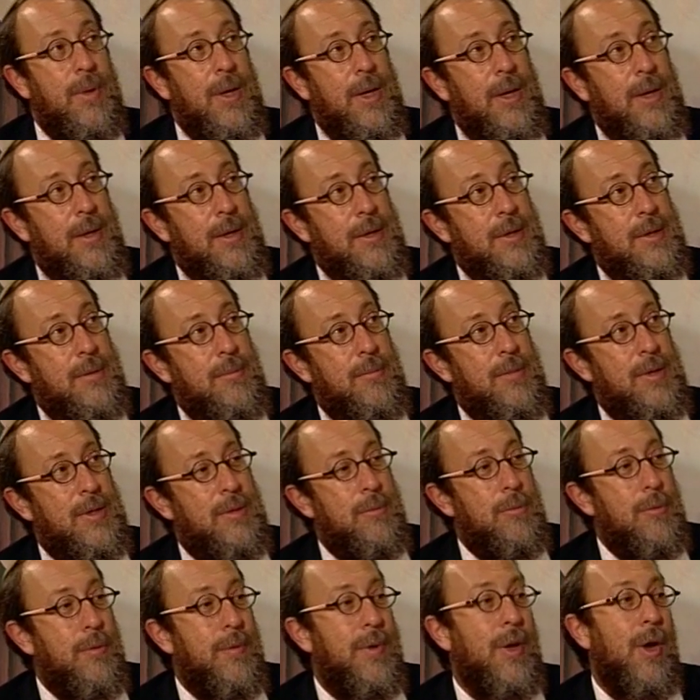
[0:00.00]

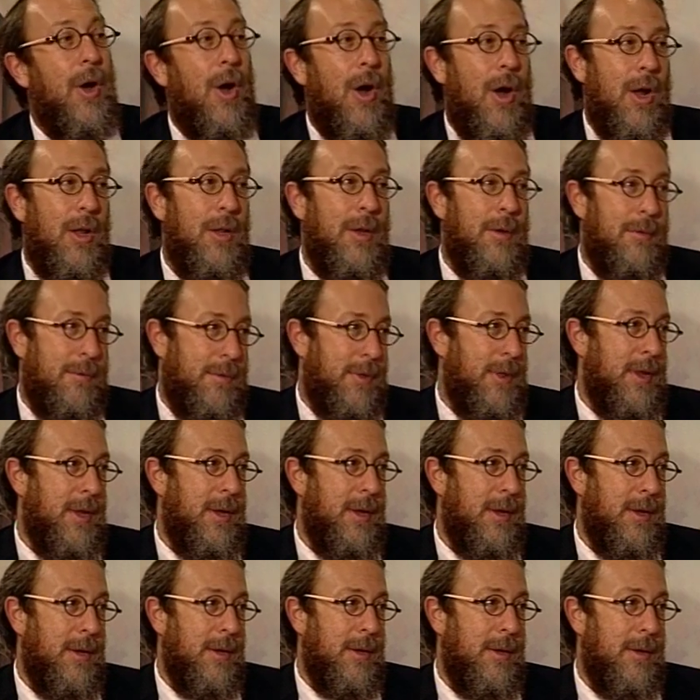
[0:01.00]
is moving all of
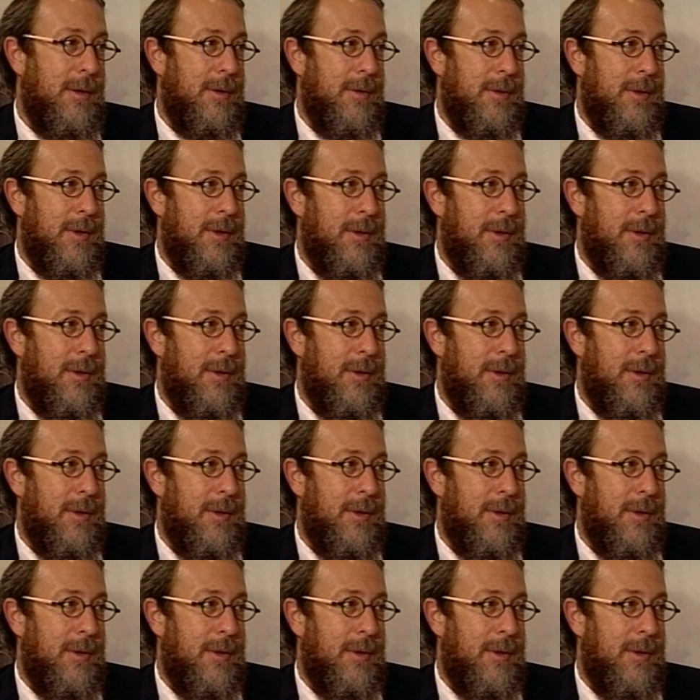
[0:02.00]
the